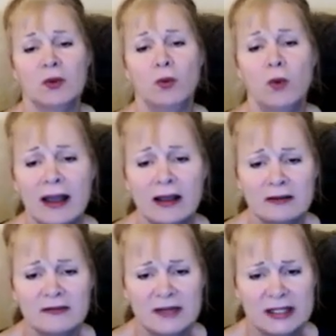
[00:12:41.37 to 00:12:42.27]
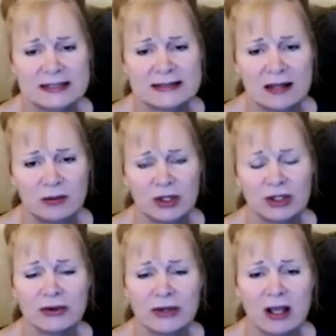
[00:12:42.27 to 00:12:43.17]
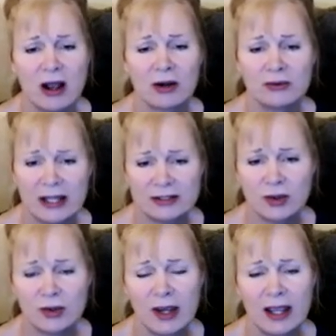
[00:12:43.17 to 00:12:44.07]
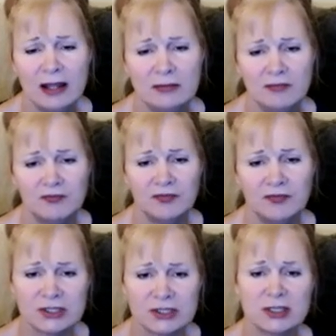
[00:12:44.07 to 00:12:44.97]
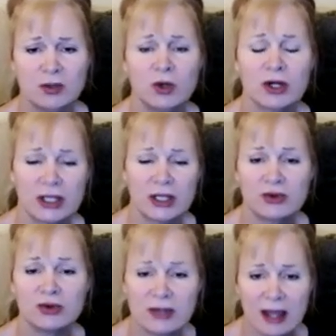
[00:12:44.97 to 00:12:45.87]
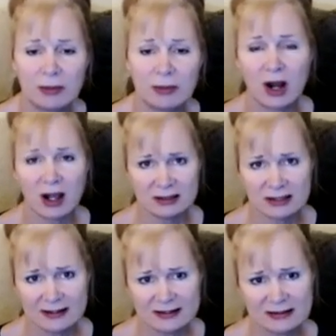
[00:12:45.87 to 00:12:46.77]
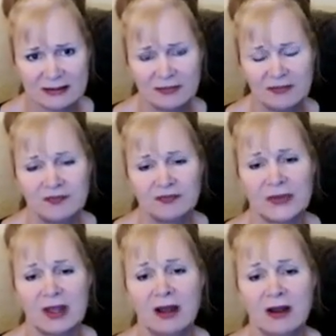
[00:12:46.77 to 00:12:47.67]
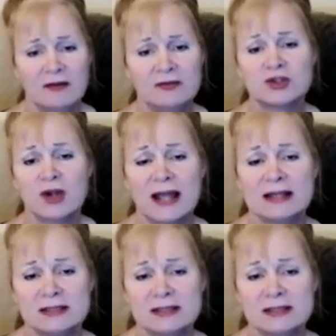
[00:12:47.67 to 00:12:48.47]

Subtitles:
while Venus and Mercury are retrograde, you're still working through that process of trying